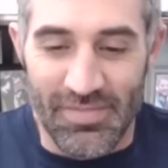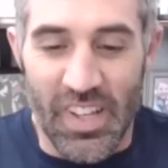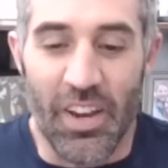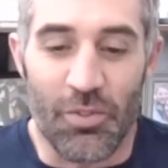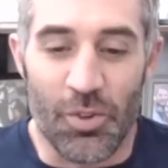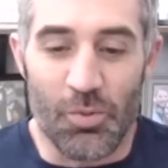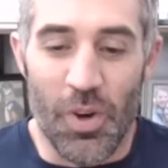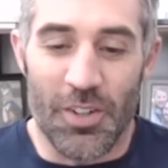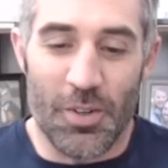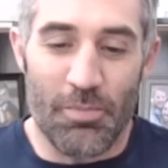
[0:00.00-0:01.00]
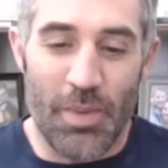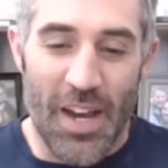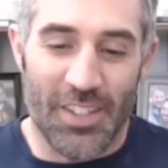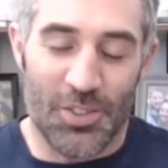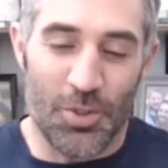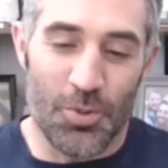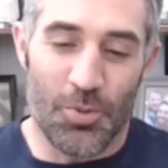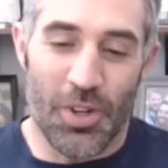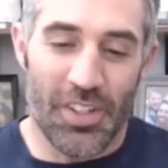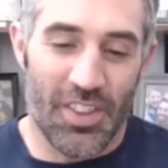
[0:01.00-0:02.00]
Hey everyone, welcome back
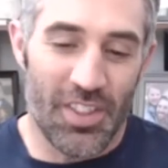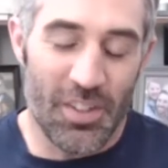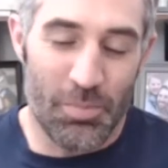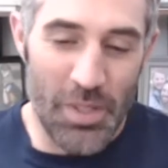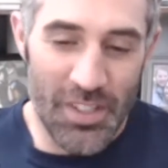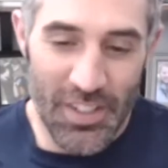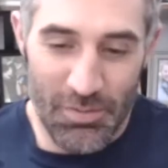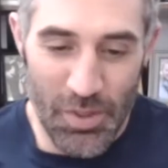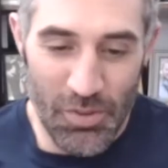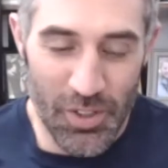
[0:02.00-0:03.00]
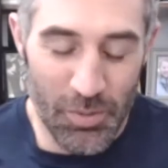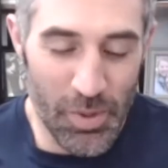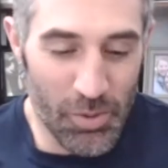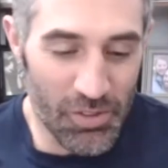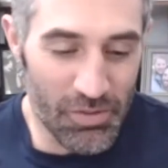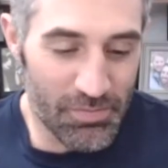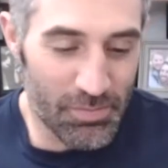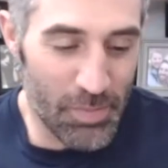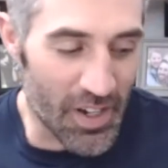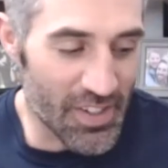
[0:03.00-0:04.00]
to the Believe, Be Real, Be Bold
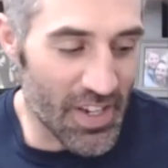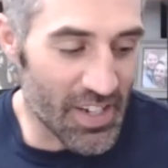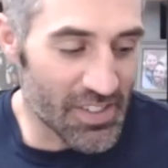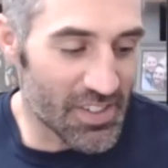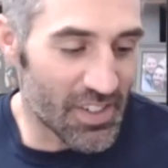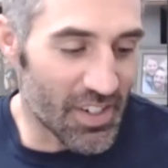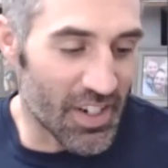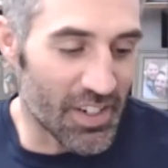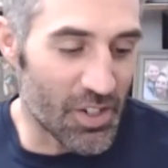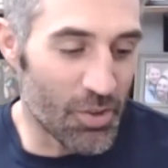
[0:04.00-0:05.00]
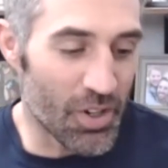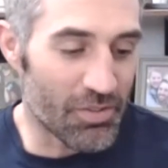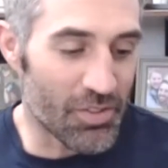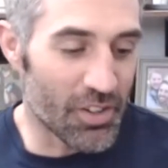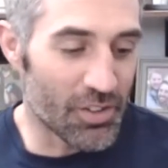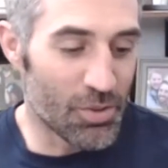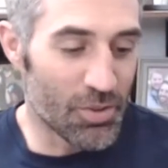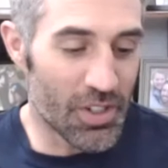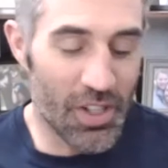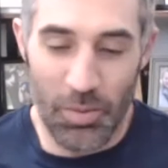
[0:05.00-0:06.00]
podcast. I know I've gone through
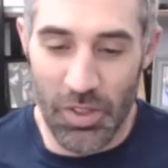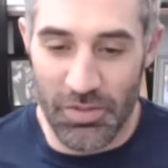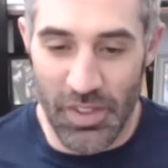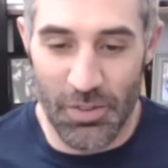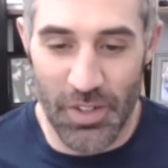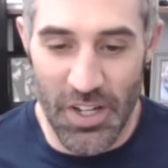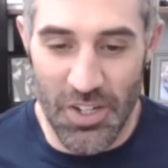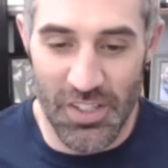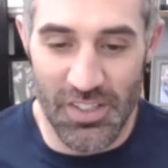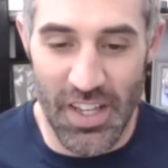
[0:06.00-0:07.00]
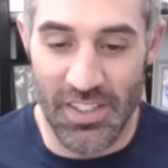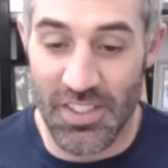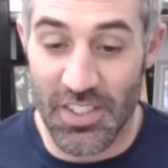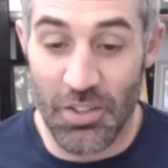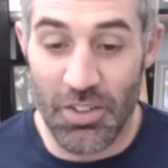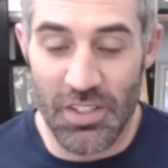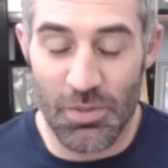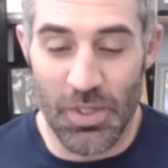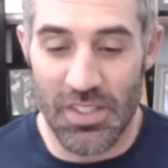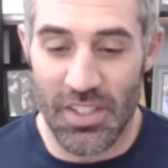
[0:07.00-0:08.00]
a couple of iterations and series
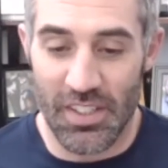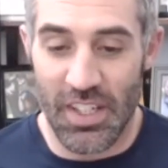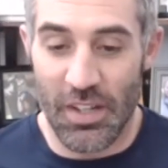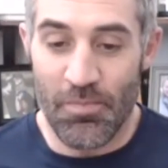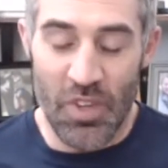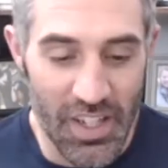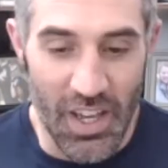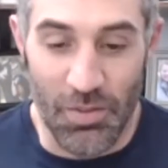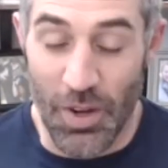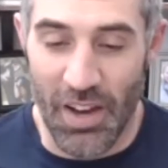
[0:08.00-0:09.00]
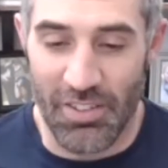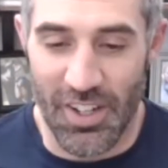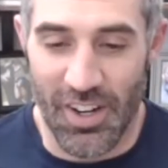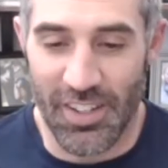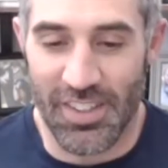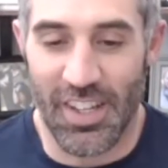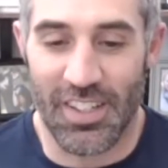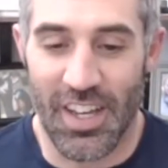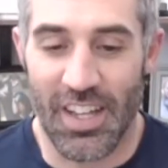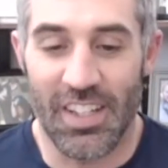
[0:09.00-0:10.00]
recently. If you haven't caught that
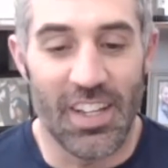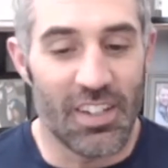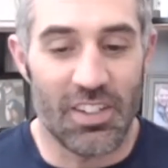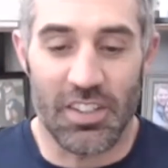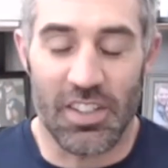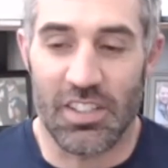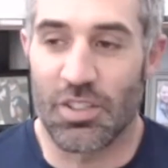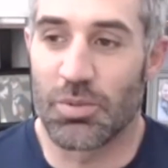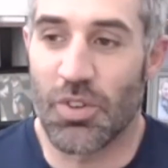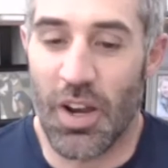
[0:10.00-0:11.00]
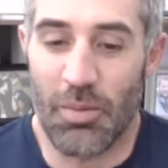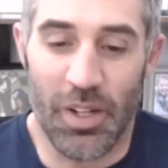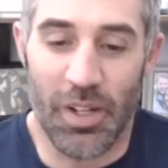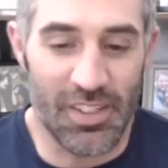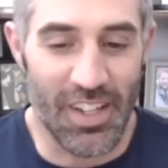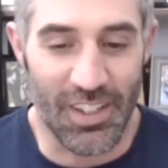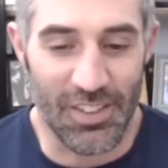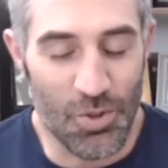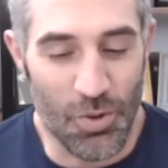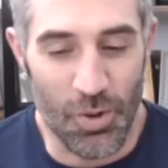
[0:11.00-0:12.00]
yet, click that subscribe button and
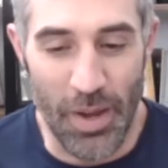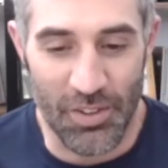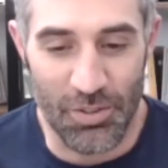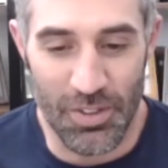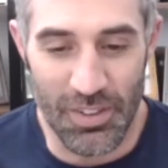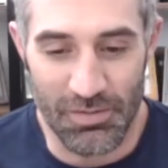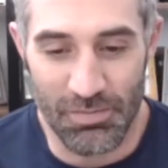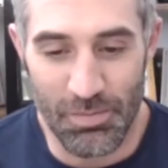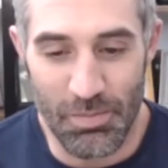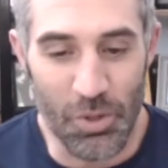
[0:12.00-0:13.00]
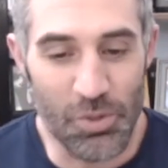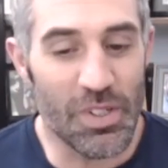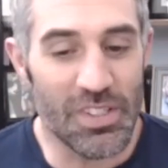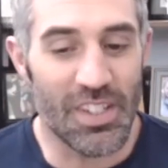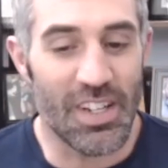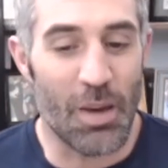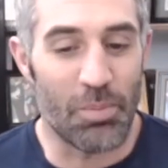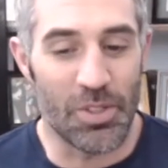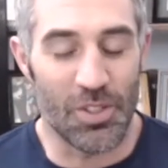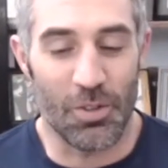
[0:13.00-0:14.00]
scroll back through the most recent
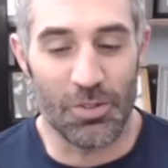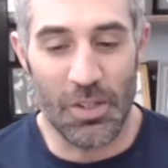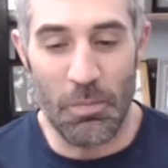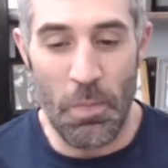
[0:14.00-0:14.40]
episodes